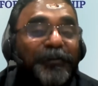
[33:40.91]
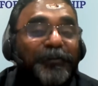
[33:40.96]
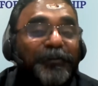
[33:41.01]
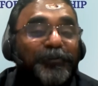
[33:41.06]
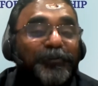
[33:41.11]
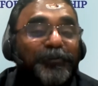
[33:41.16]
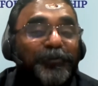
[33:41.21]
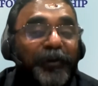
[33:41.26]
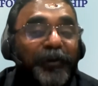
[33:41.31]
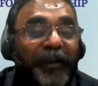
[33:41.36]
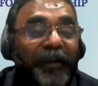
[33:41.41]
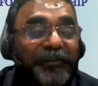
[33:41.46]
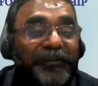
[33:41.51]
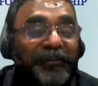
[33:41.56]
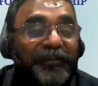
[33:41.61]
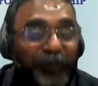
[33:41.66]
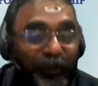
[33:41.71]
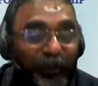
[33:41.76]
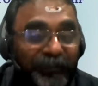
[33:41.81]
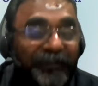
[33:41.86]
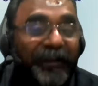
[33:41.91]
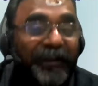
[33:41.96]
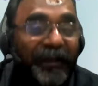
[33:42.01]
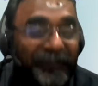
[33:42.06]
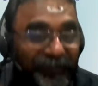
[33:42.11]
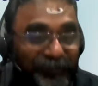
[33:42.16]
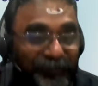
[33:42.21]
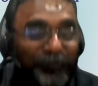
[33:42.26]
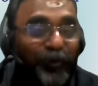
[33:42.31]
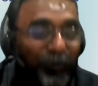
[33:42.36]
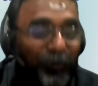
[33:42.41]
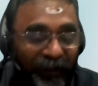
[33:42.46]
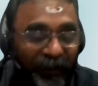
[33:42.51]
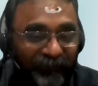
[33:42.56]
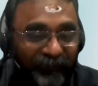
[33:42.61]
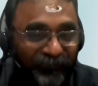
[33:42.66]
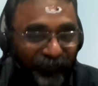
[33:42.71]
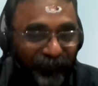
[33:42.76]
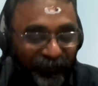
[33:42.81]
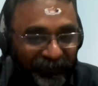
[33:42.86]
you ensure that others go
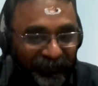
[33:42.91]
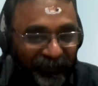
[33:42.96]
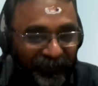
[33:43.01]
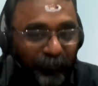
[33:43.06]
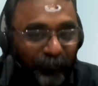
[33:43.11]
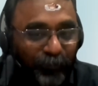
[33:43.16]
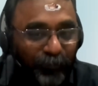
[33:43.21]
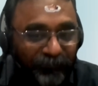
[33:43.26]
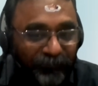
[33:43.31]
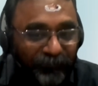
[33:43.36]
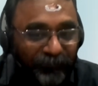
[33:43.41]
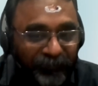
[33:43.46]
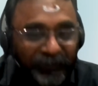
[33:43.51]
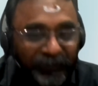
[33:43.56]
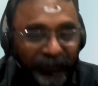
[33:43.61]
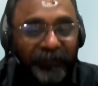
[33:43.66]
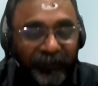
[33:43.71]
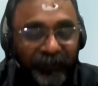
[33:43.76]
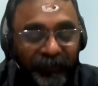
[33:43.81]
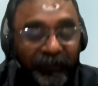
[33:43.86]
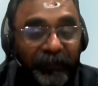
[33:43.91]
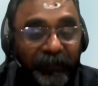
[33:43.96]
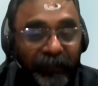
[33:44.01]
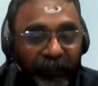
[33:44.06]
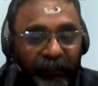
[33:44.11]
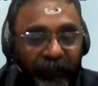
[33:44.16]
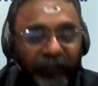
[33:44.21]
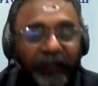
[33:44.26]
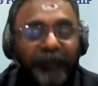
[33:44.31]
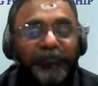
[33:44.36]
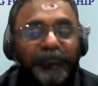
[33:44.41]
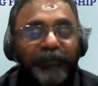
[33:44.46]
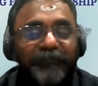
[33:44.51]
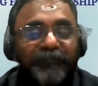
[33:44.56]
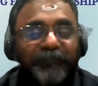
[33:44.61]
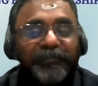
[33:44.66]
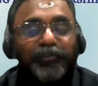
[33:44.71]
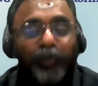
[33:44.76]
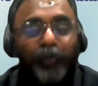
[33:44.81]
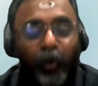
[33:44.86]
back for another cup of tea, in terms
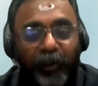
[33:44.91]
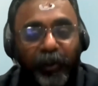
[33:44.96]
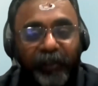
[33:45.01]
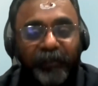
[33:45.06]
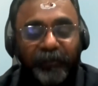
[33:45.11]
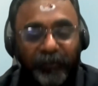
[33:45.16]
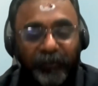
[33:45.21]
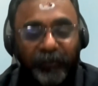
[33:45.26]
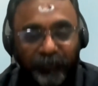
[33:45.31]
of a story.